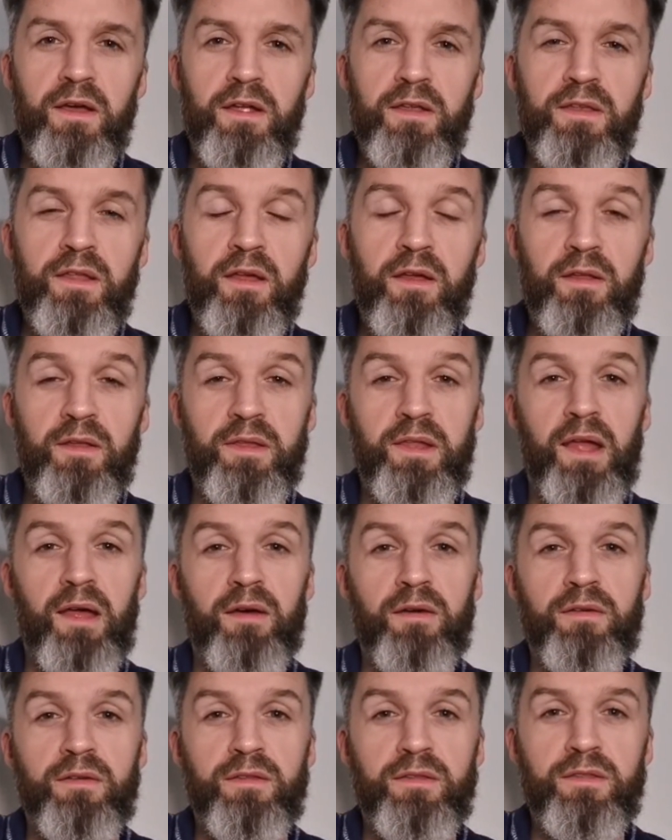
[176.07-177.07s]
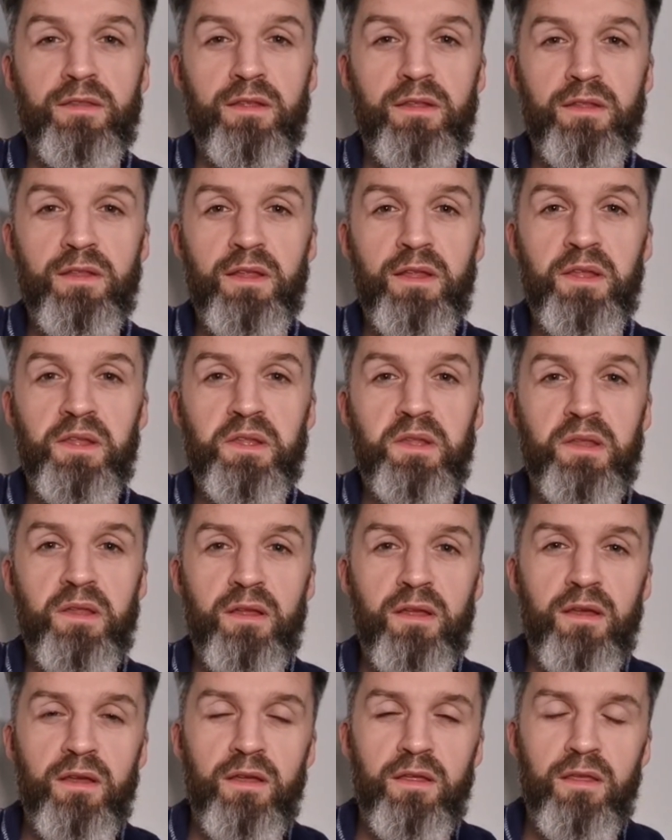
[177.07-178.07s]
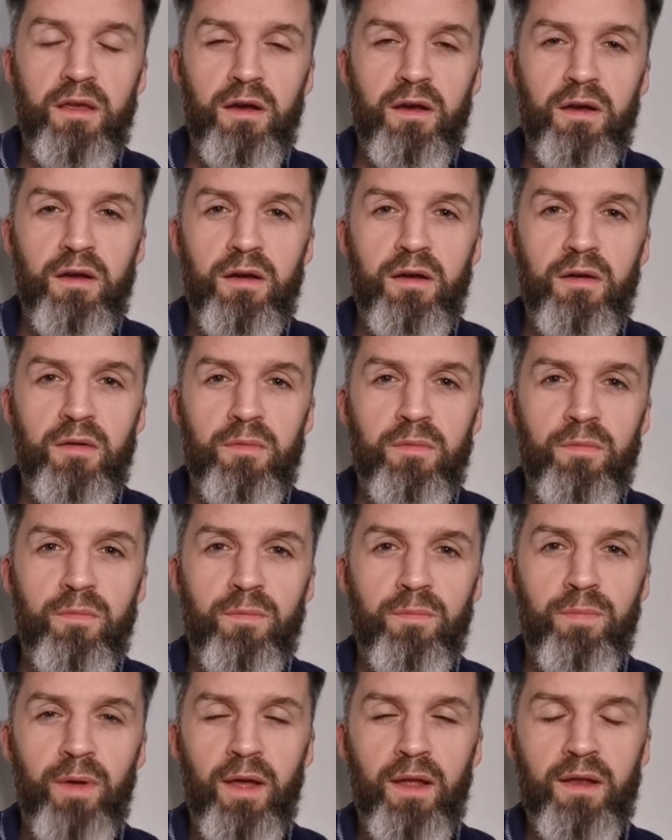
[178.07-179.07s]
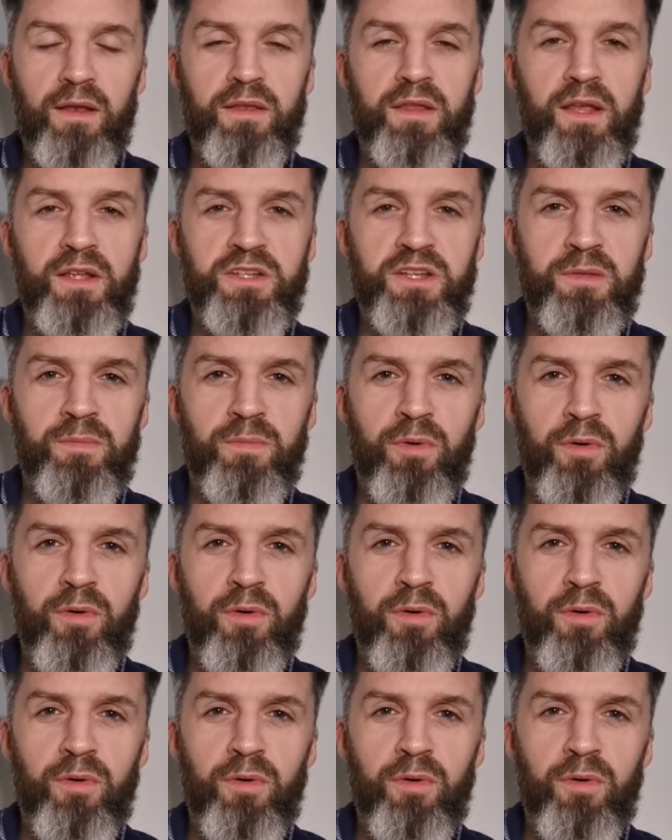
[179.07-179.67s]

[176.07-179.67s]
turns out that this young Bangladeshi